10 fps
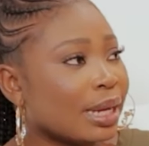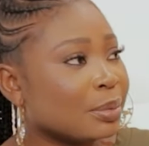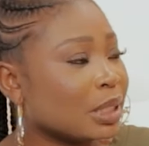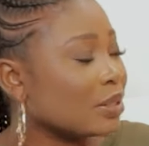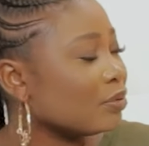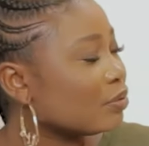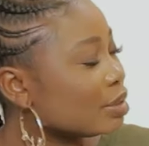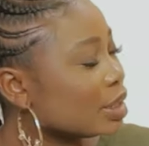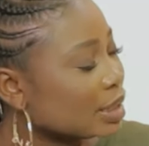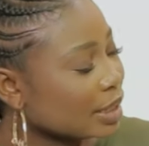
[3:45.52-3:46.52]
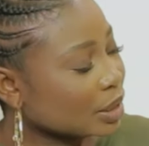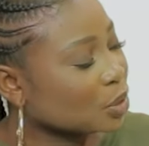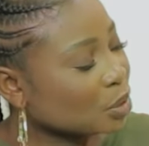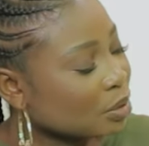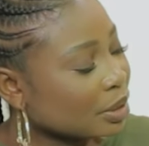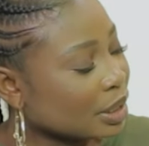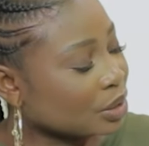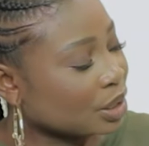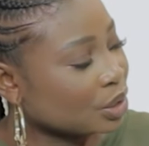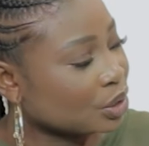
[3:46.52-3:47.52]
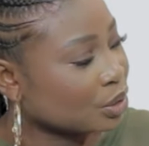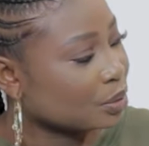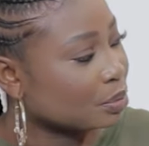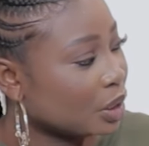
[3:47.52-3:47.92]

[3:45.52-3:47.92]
I believe sexual education